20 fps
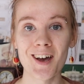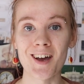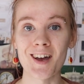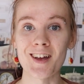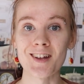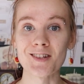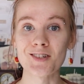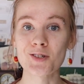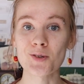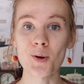
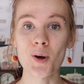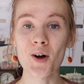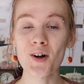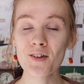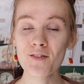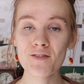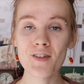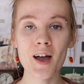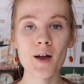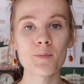and so all
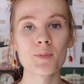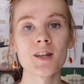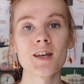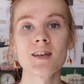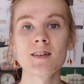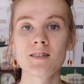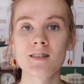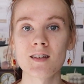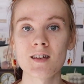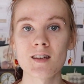of that
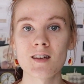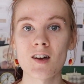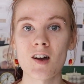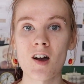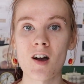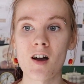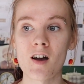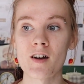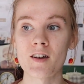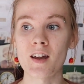plays in
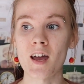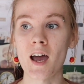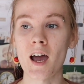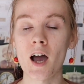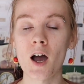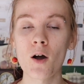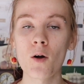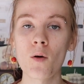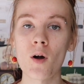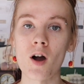on
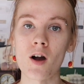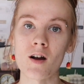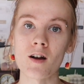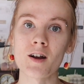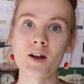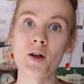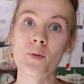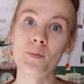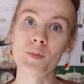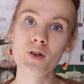how
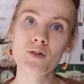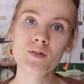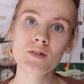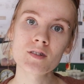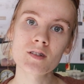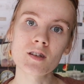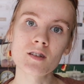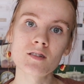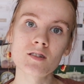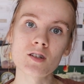our immune
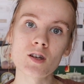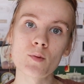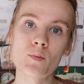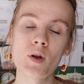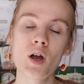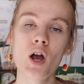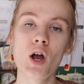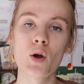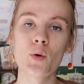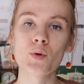system
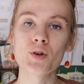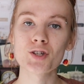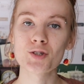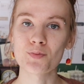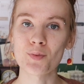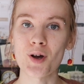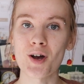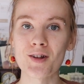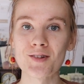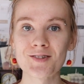
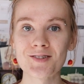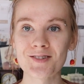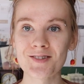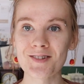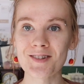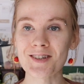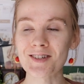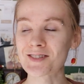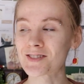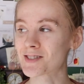responds to
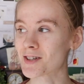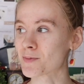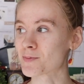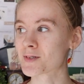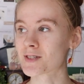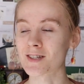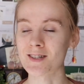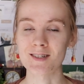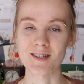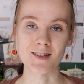these
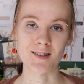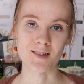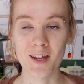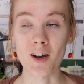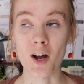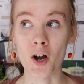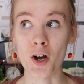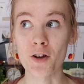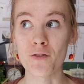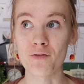substances in
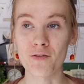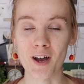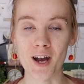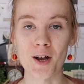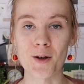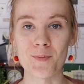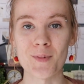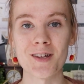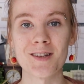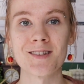our
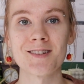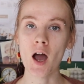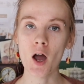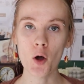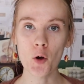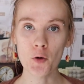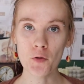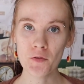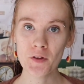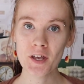environment. Not
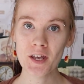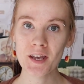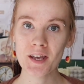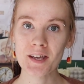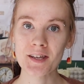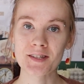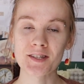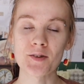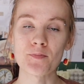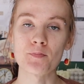only
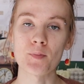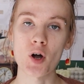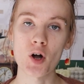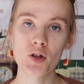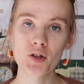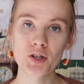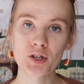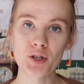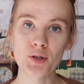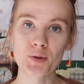is it
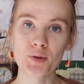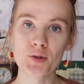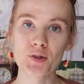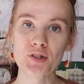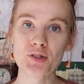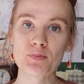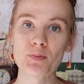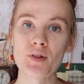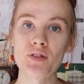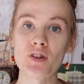
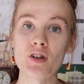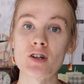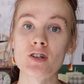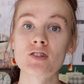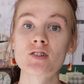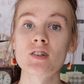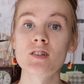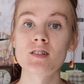molecules, but there's